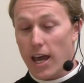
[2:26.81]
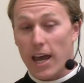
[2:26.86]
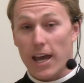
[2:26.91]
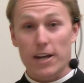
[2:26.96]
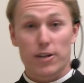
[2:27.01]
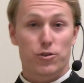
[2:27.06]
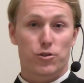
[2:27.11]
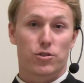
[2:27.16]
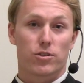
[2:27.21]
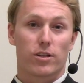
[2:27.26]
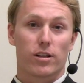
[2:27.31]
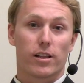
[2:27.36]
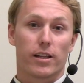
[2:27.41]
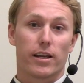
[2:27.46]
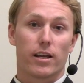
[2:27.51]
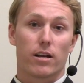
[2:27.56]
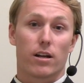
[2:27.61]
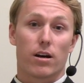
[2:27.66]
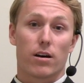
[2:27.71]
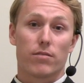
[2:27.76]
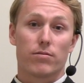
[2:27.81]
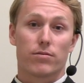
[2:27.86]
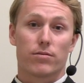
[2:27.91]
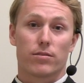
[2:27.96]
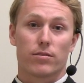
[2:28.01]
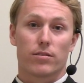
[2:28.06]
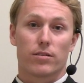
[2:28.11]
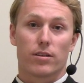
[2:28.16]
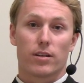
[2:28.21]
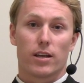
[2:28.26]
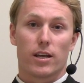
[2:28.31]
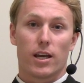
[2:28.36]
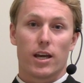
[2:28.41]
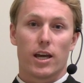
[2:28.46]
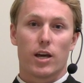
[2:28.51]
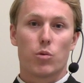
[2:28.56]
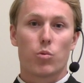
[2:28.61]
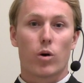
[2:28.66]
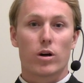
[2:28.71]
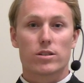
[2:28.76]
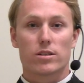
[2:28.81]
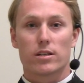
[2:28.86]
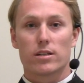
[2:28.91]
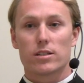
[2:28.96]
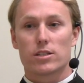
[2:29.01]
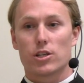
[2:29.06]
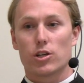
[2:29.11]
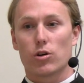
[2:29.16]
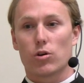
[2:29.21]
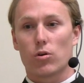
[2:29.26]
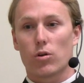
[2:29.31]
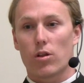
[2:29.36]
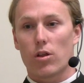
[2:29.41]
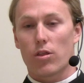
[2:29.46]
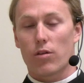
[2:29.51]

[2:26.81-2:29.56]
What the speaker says: Interestingly enough, it wasn't until